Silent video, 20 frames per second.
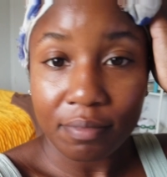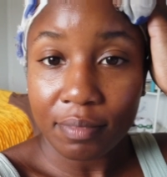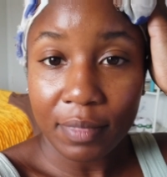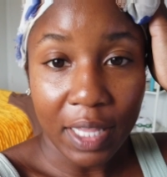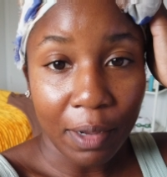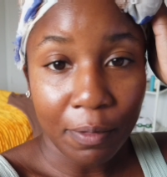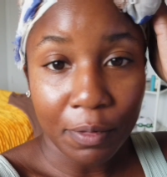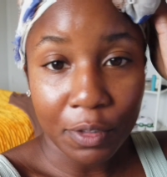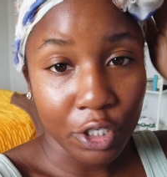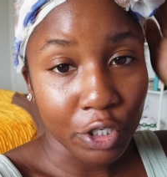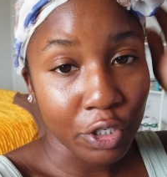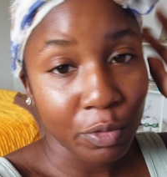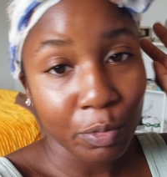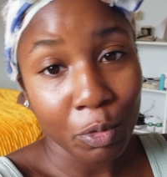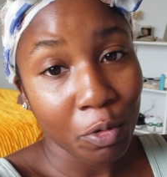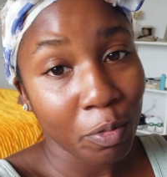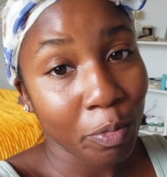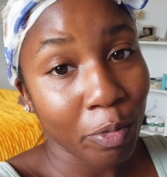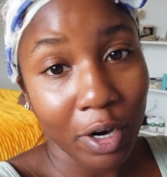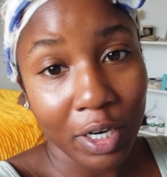That was a
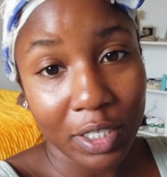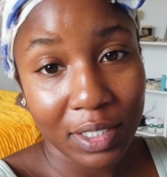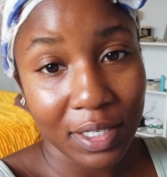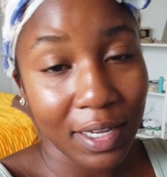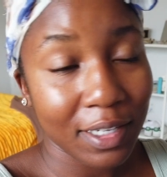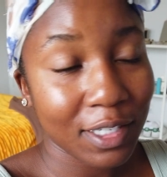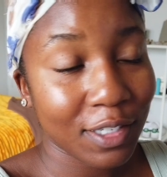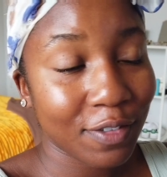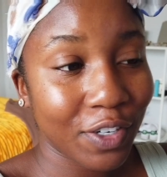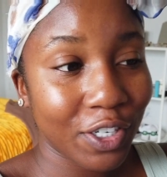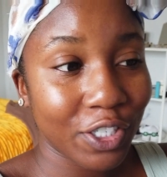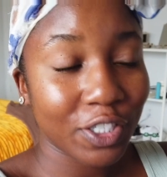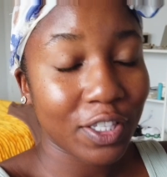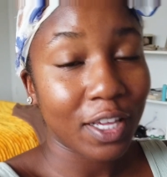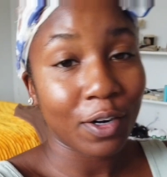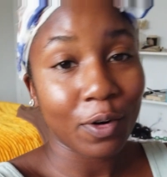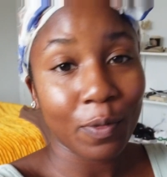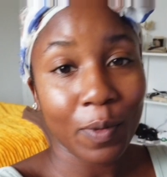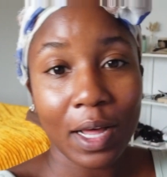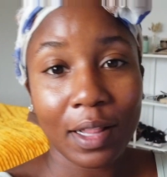smooth process. Finished
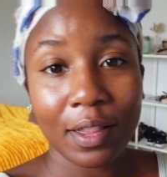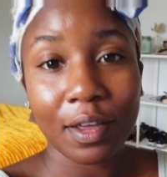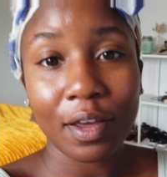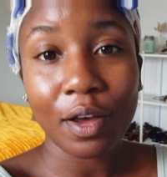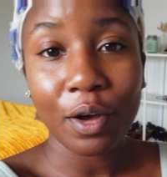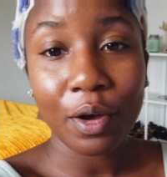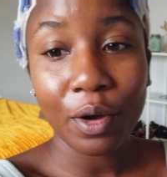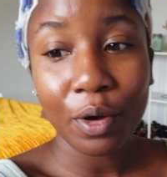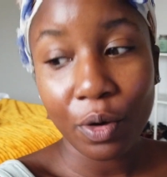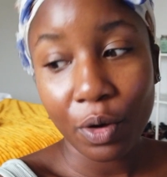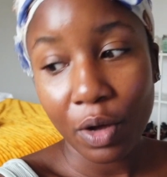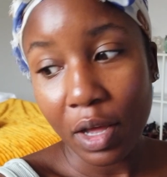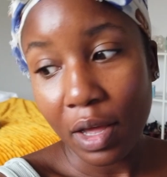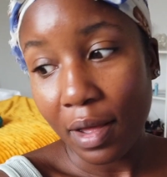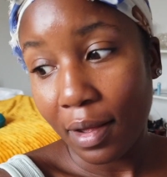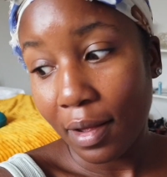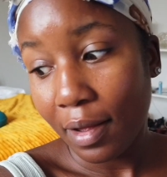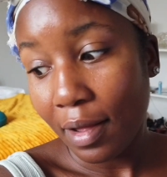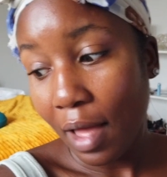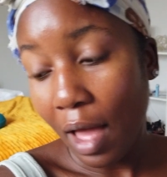that a while ago.
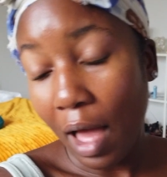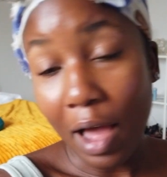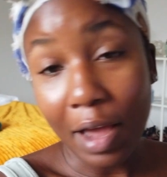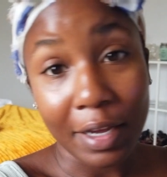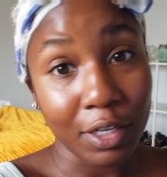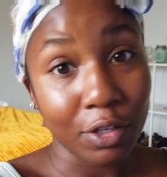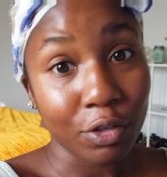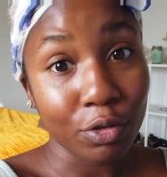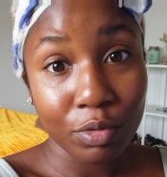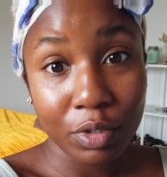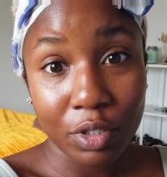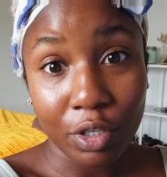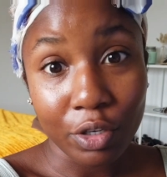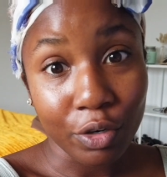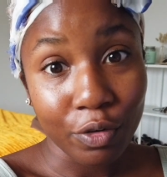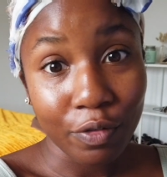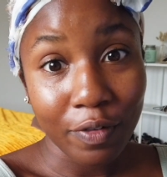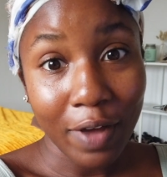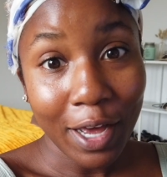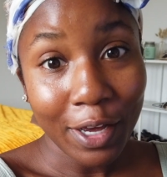I used the
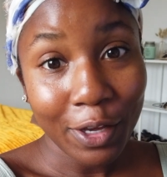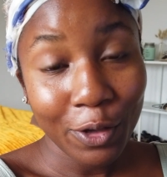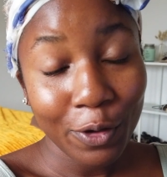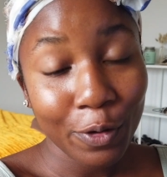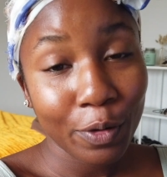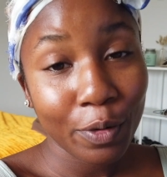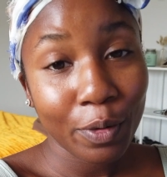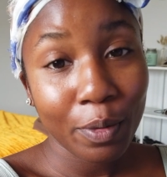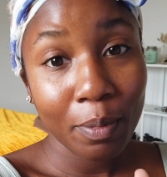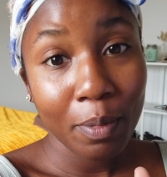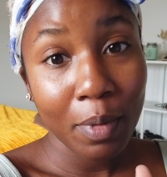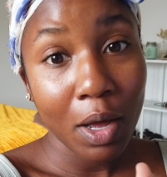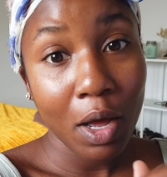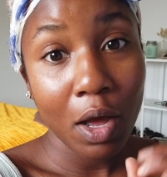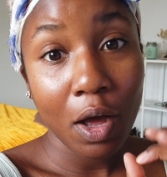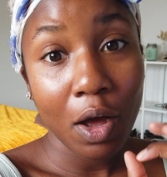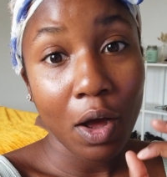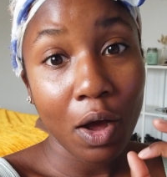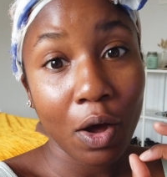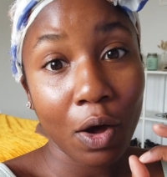new vacuum.
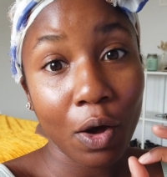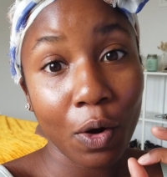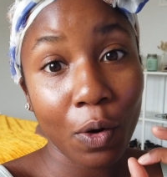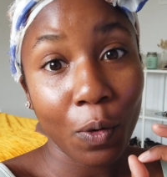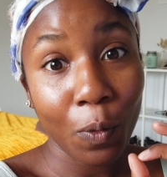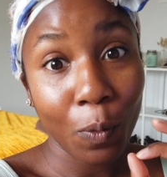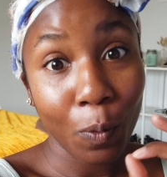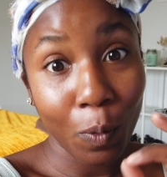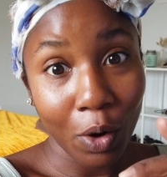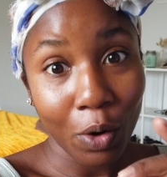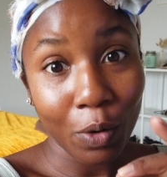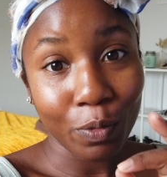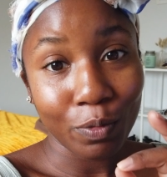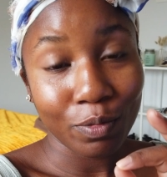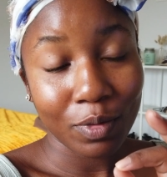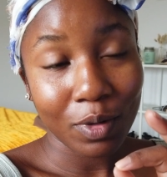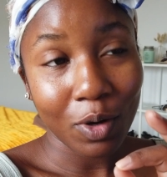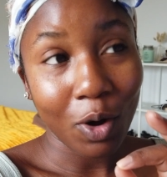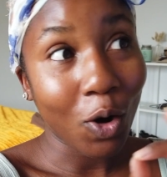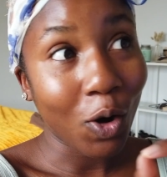Whoa.
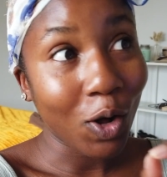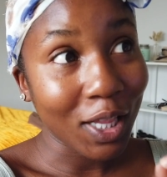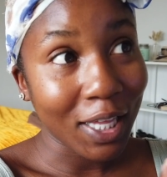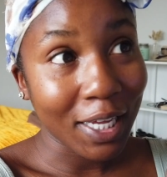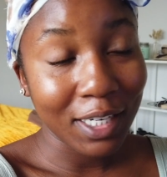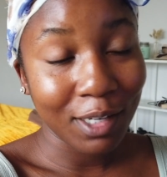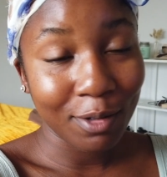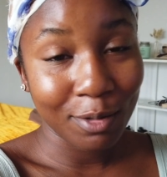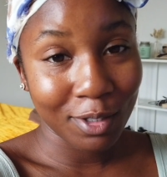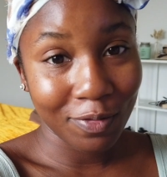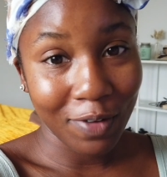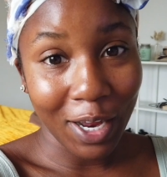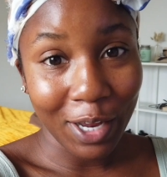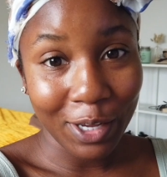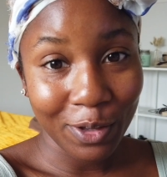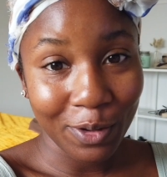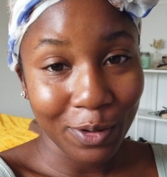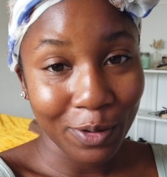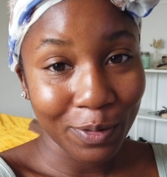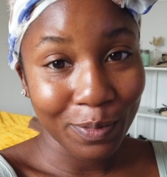All I did was
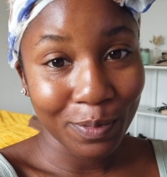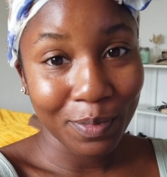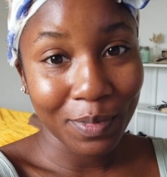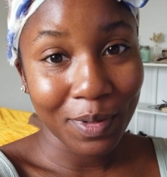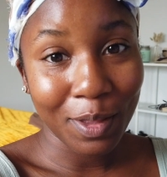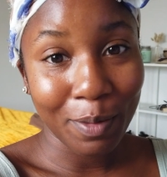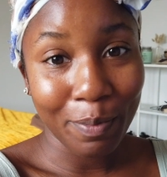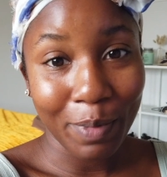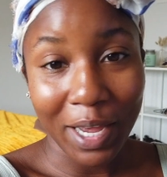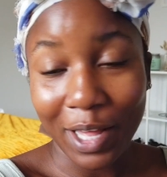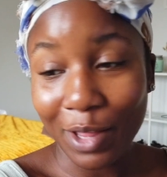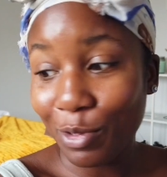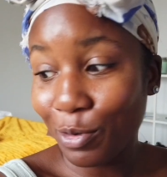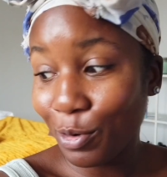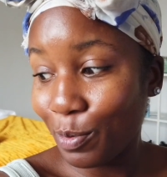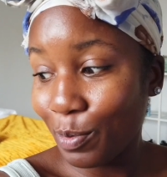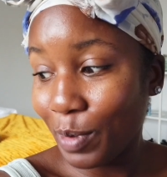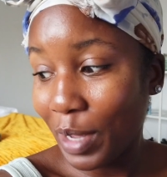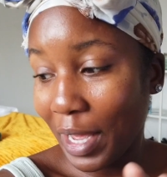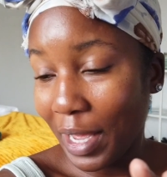vacuum the bathroom,